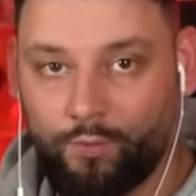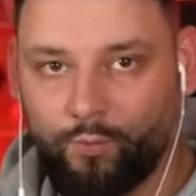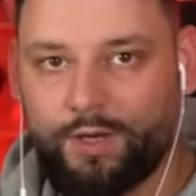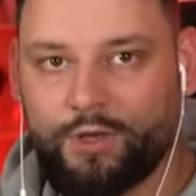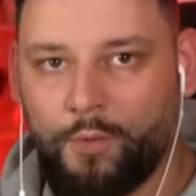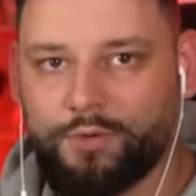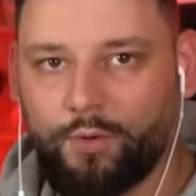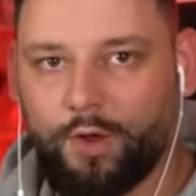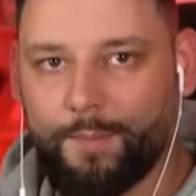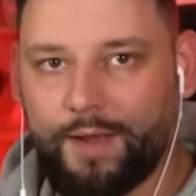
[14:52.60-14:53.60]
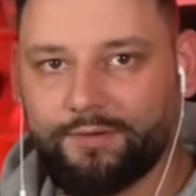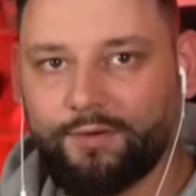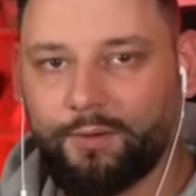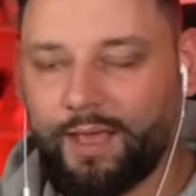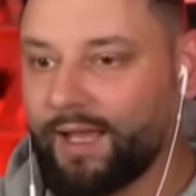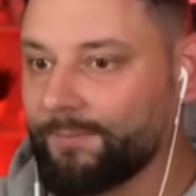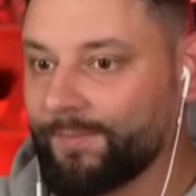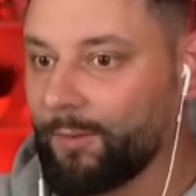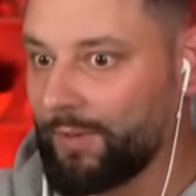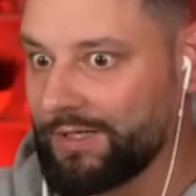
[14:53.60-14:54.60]
We don't talk about it, okay?
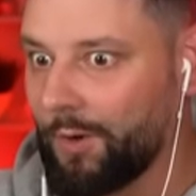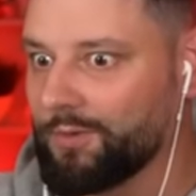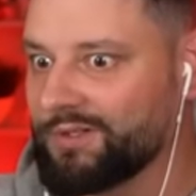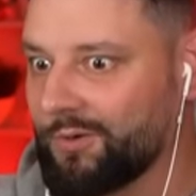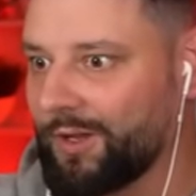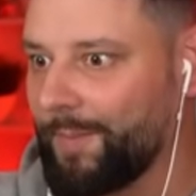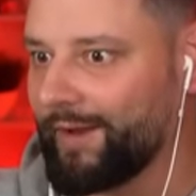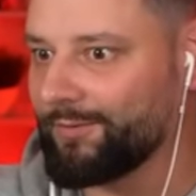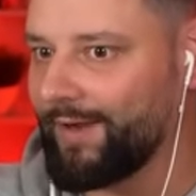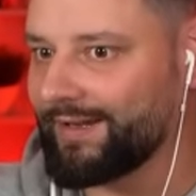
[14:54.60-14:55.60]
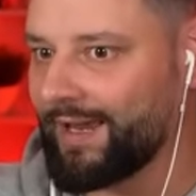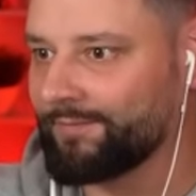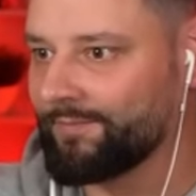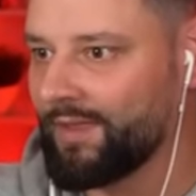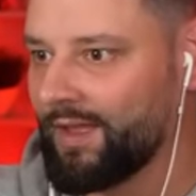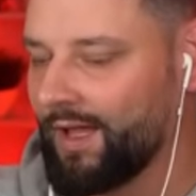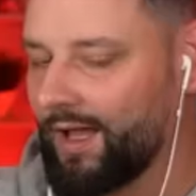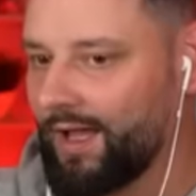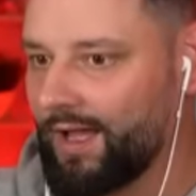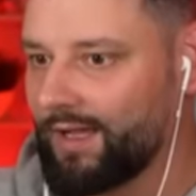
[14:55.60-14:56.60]
We don't talk about it right now.
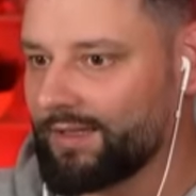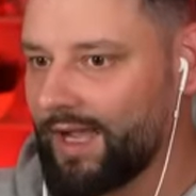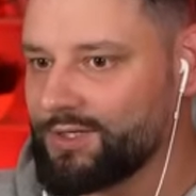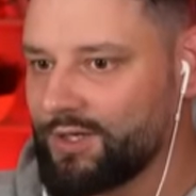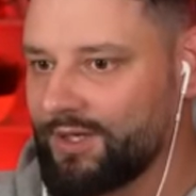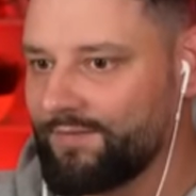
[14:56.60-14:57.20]
Uh, guys, you can